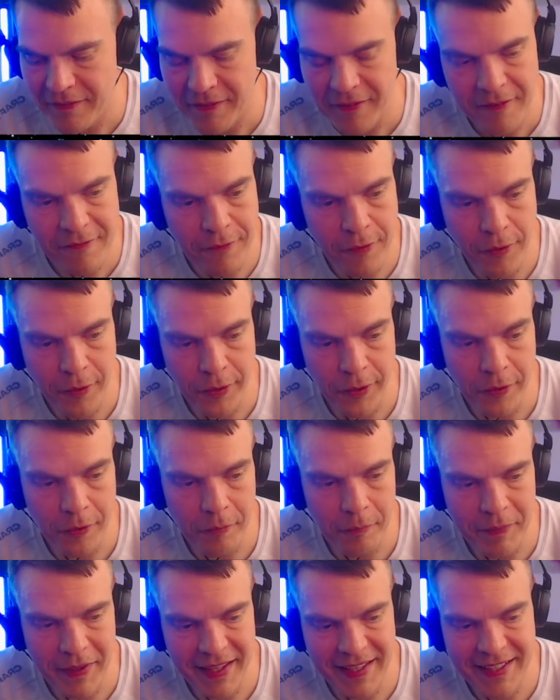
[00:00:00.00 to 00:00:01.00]
for your
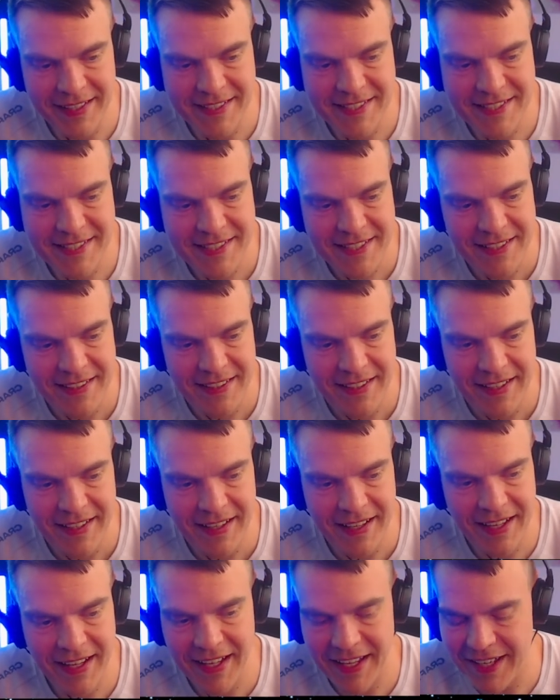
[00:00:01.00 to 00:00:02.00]
piece.
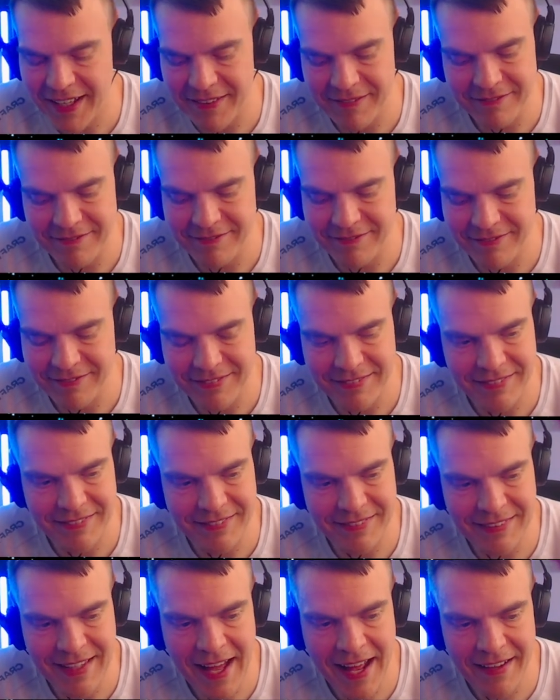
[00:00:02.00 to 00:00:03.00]

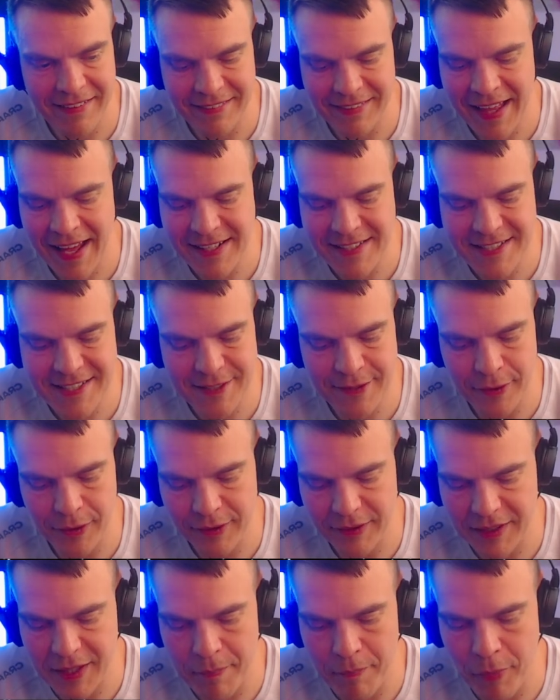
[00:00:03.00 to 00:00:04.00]
That's
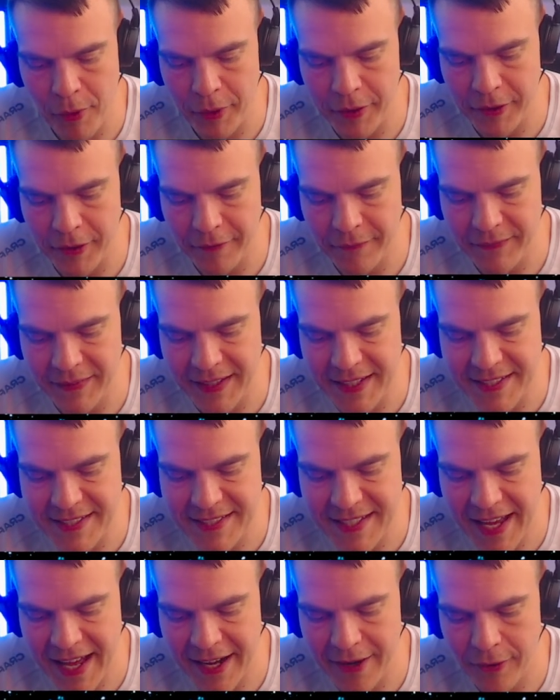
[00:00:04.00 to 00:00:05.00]
not the point of this
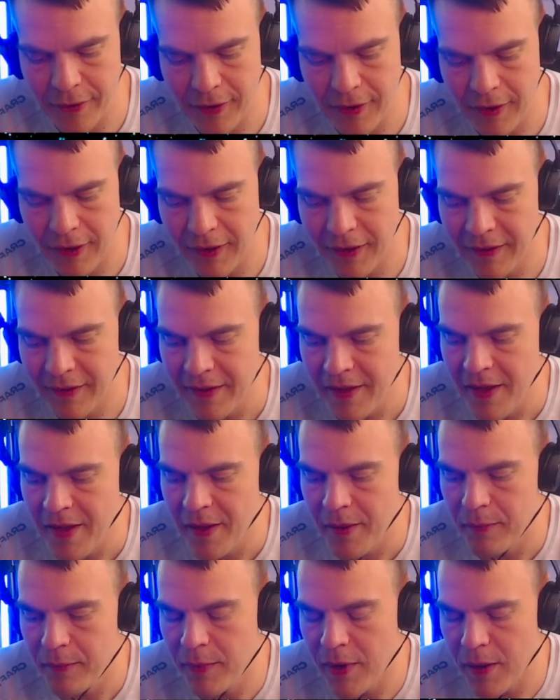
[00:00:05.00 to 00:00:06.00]
at all.
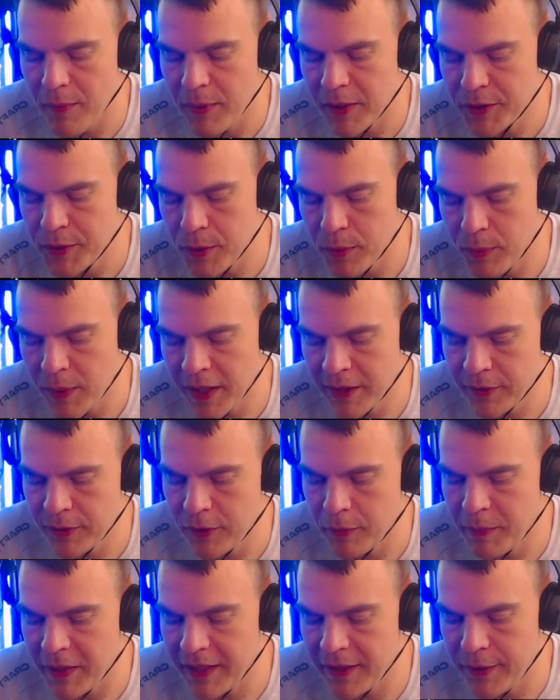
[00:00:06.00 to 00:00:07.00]
What you want to
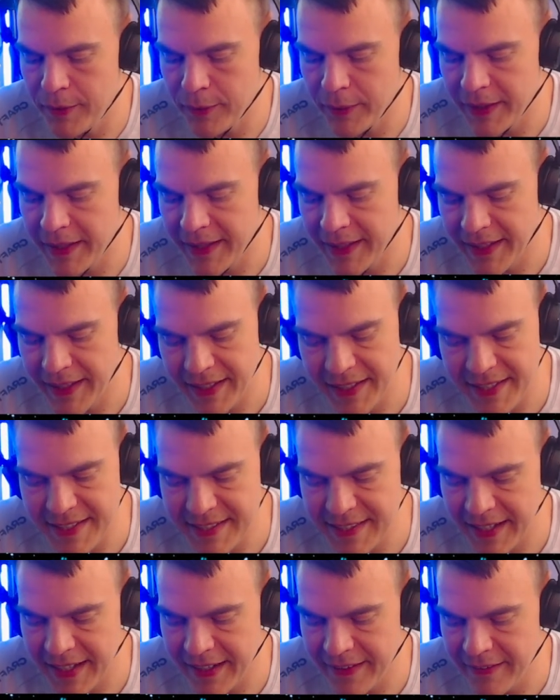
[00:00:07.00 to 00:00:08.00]
be doing is
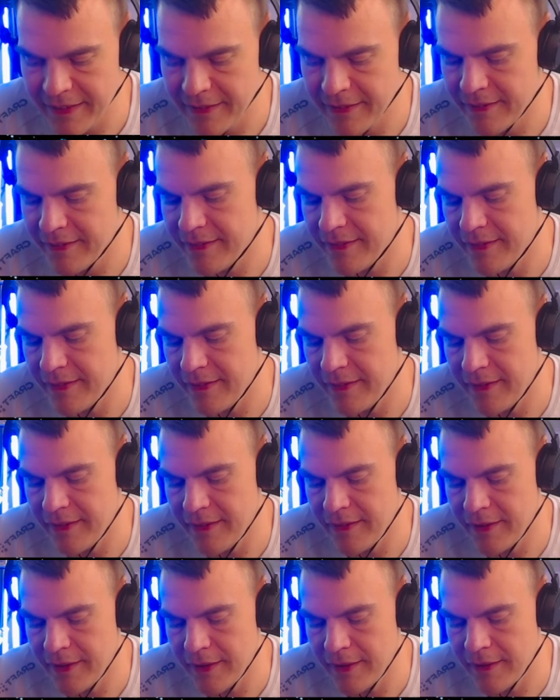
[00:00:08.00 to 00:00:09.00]
that
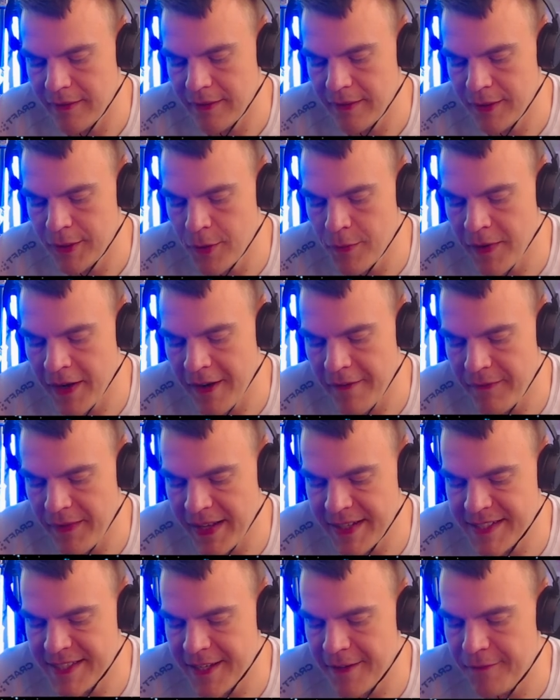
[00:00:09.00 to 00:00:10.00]
you want to
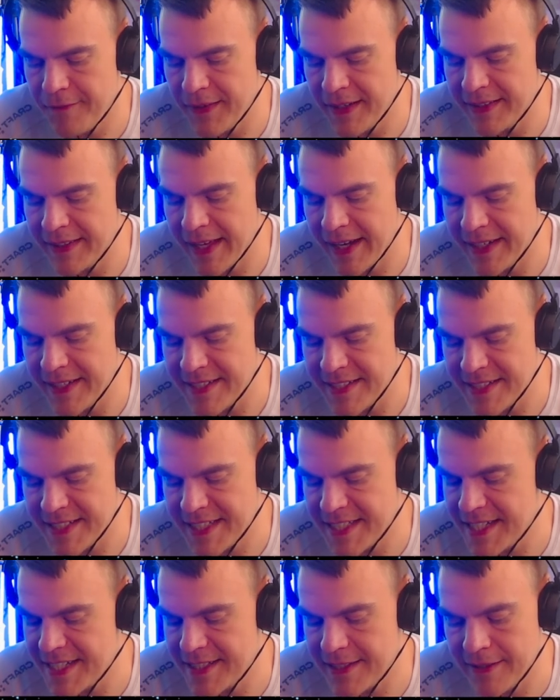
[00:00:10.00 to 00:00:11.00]
find something that is
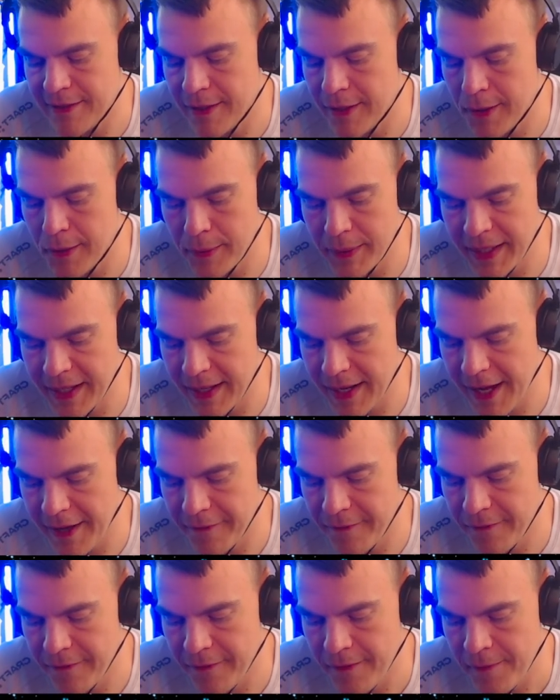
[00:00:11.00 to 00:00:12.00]
just good enough.